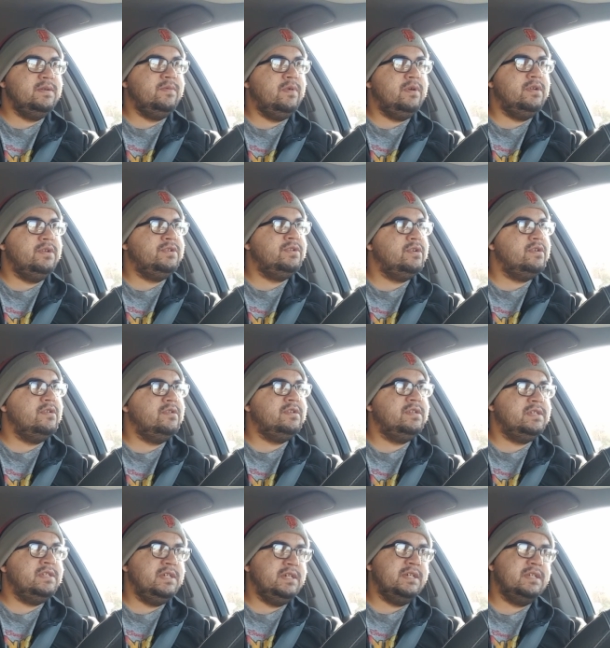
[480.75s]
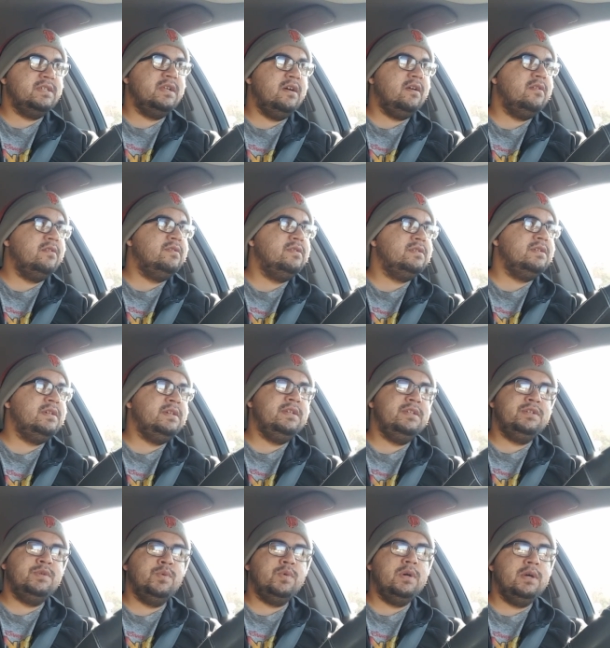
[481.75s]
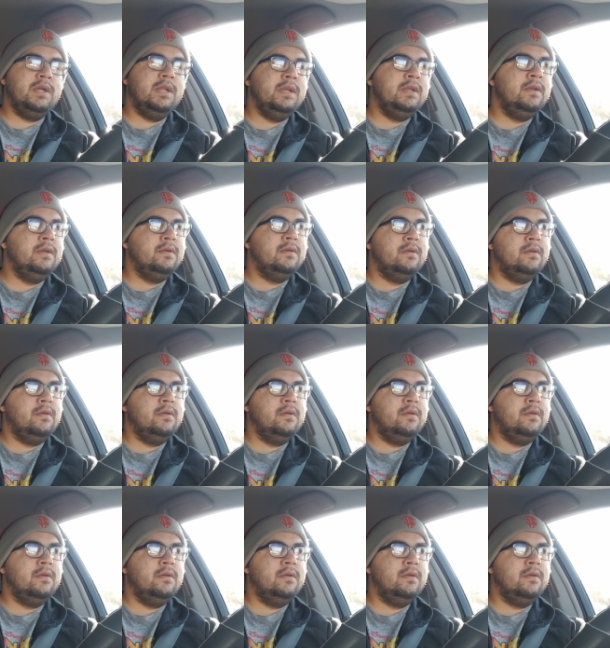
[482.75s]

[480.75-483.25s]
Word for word: they want to charge $6 each one.